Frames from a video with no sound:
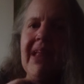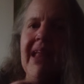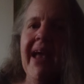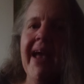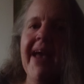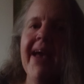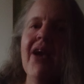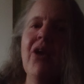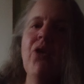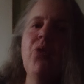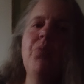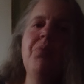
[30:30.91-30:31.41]

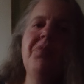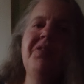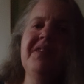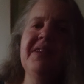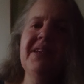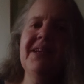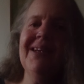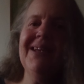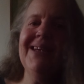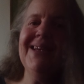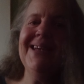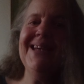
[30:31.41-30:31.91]
helps
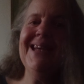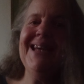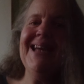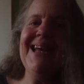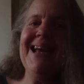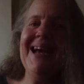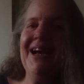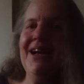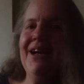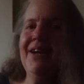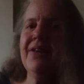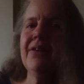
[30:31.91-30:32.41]

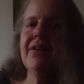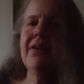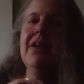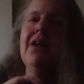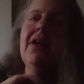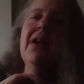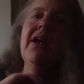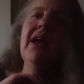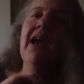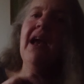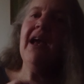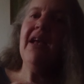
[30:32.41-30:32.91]
clear
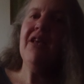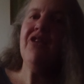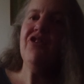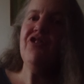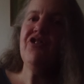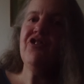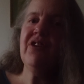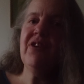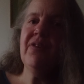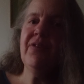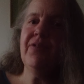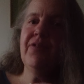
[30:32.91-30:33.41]
and
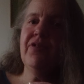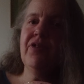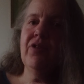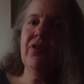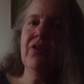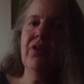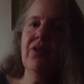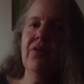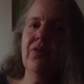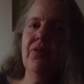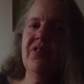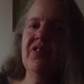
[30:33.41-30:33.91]
shift a
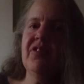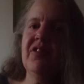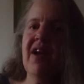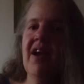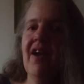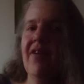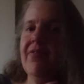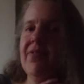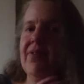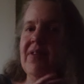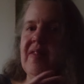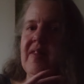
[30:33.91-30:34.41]
lot of
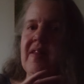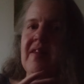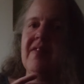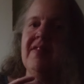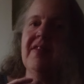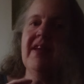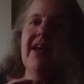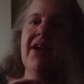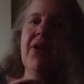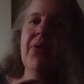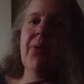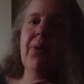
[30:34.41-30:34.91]
stuff in
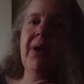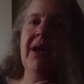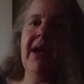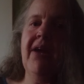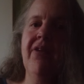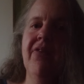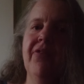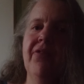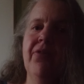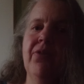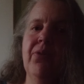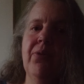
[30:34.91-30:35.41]
this
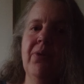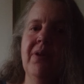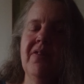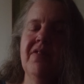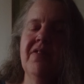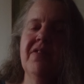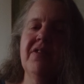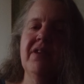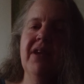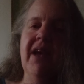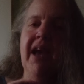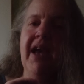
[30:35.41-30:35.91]
area for
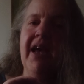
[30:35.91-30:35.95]
us.